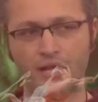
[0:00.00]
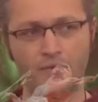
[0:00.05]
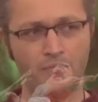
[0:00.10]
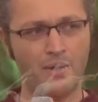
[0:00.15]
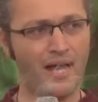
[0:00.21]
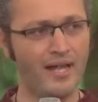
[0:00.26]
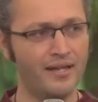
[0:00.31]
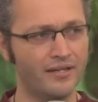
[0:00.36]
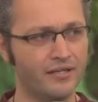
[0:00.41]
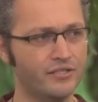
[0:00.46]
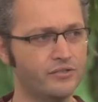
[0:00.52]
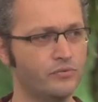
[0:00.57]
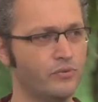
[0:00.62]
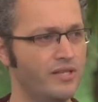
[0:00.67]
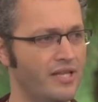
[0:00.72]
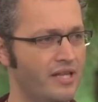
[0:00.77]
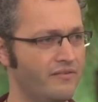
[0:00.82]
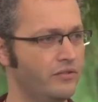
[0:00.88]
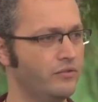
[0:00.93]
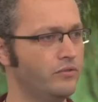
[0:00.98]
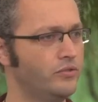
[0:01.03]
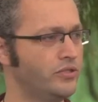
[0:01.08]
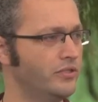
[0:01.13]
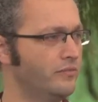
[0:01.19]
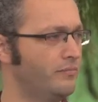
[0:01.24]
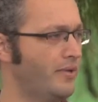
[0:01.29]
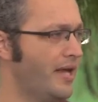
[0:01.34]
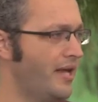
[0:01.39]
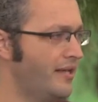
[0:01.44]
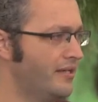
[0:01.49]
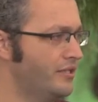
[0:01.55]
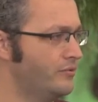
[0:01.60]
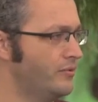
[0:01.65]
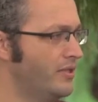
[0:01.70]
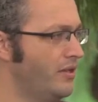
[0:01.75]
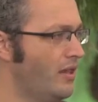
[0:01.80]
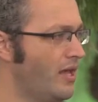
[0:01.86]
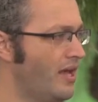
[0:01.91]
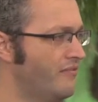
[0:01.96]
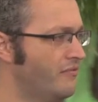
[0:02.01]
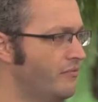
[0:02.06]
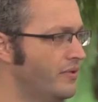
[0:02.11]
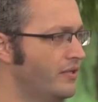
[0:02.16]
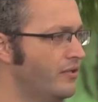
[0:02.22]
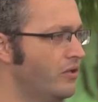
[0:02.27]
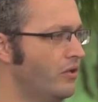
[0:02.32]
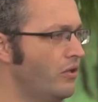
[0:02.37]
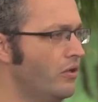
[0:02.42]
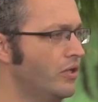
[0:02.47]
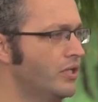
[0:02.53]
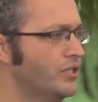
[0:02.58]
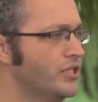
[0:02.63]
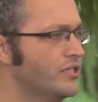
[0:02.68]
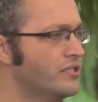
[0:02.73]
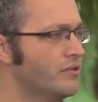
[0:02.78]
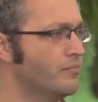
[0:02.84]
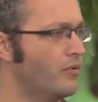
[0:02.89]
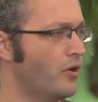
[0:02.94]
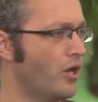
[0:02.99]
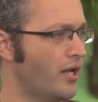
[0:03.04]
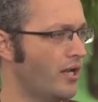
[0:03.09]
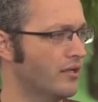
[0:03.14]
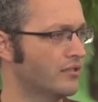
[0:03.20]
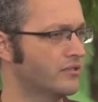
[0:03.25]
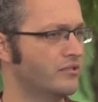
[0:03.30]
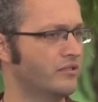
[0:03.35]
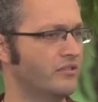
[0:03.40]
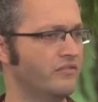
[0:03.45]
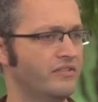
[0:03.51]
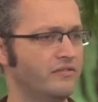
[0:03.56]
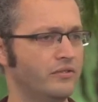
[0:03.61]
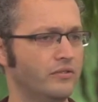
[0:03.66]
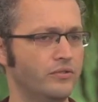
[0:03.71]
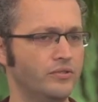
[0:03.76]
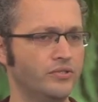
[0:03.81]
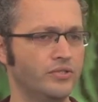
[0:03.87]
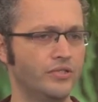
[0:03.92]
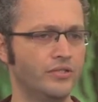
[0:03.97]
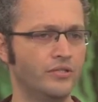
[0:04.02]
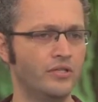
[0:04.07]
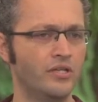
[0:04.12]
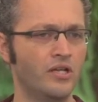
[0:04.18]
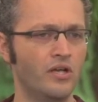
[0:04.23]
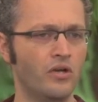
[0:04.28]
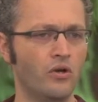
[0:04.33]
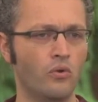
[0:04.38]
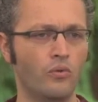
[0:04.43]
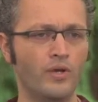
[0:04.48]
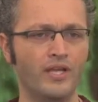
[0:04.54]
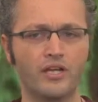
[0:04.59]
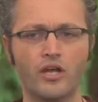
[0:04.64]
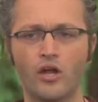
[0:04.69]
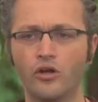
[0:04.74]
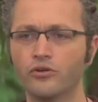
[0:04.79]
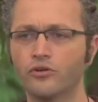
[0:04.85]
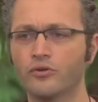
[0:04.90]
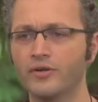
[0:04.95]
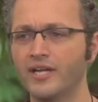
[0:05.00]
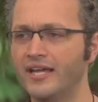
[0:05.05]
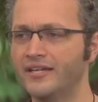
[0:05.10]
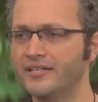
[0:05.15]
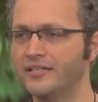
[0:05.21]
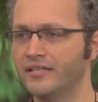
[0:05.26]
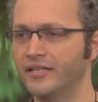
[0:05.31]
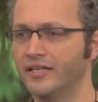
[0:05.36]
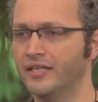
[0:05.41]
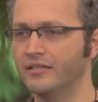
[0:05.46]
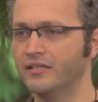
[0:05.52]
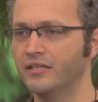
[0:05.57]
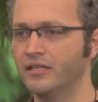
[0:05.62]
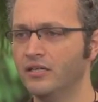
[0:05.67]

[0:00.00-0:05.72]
partners with evolution, partners with life. We are no longer just the products of evolution, we are co creating it